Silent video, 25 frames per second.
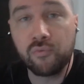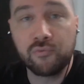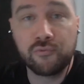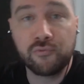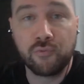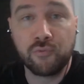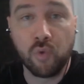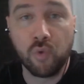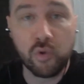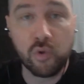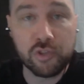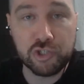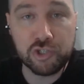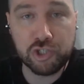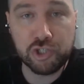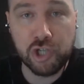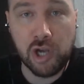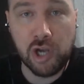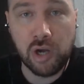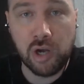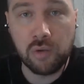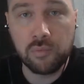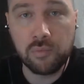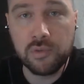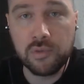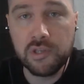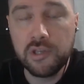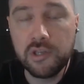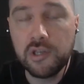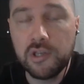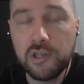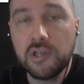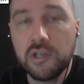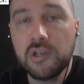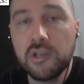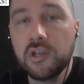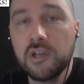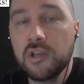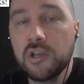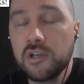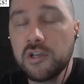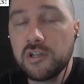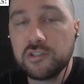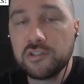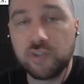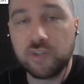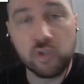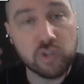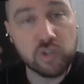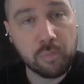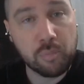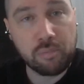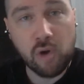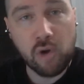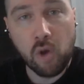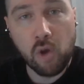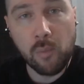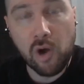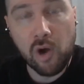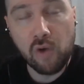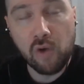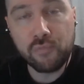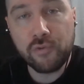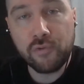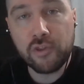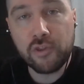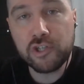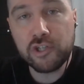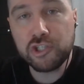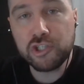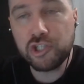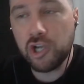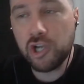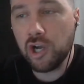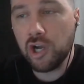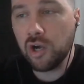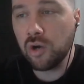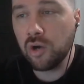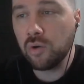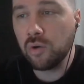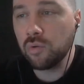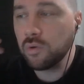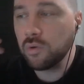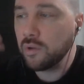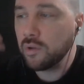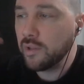for the show. So as a promo for the show,